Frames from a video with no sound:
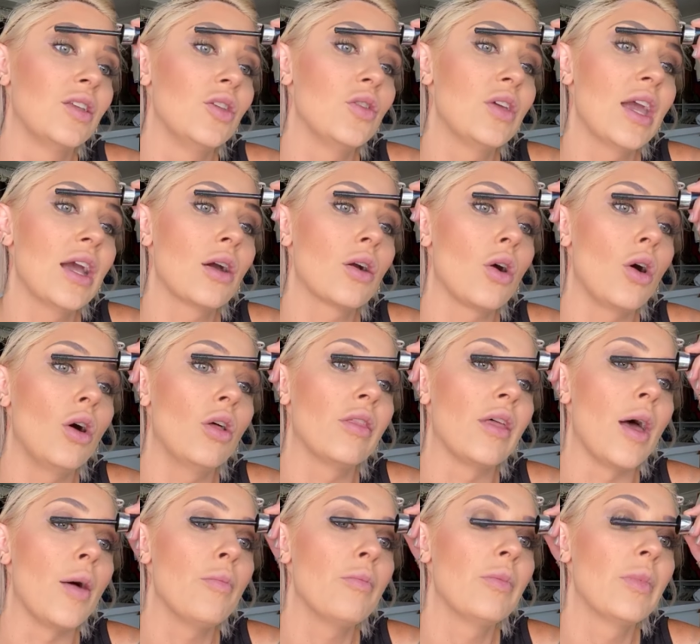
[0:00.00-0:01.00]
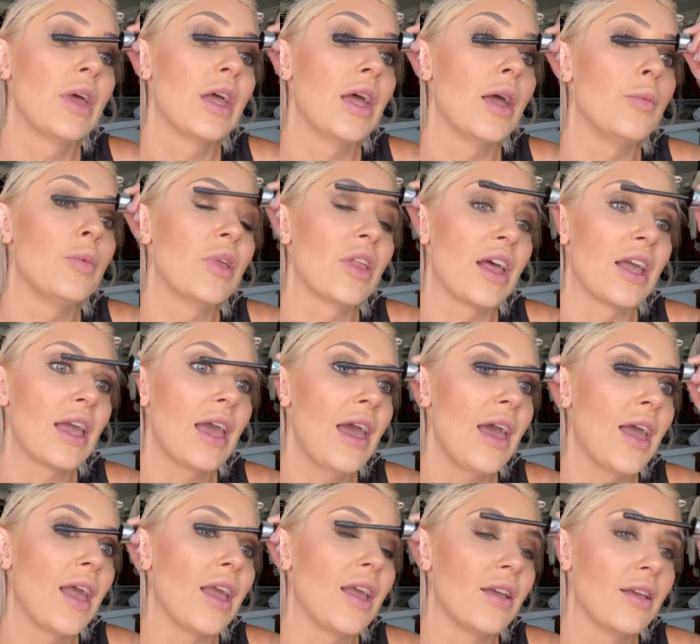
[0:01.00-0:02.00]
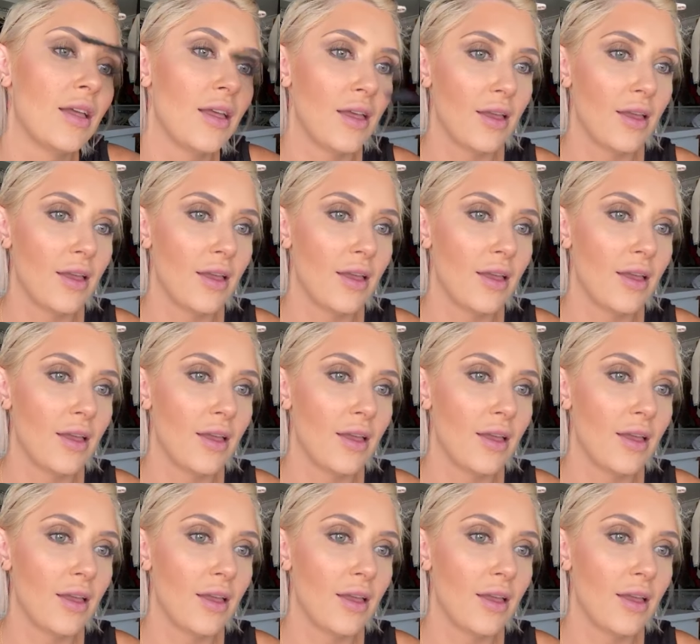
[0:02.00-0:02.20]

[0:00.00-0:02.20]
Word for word: you can't call them and be like, hey,